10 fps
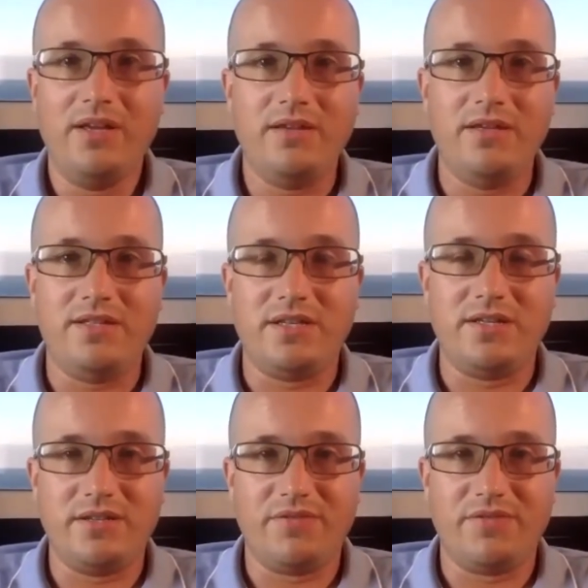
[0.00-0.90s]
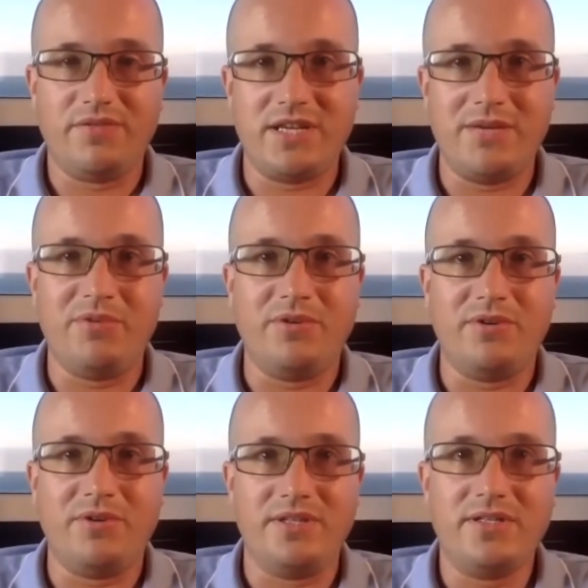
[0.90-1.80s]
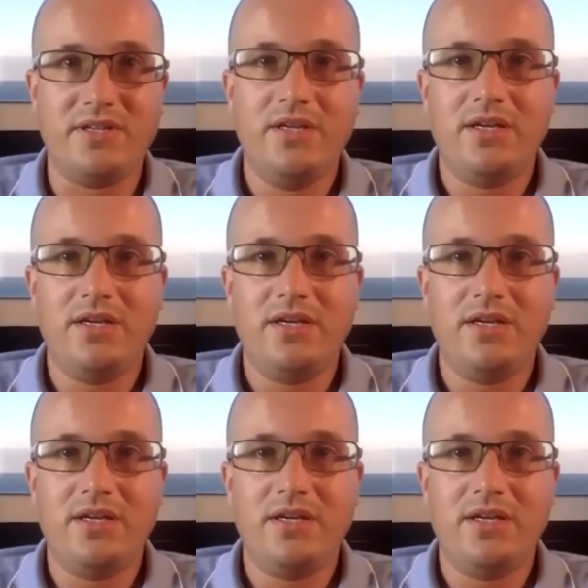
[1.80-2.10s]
these different stablecoins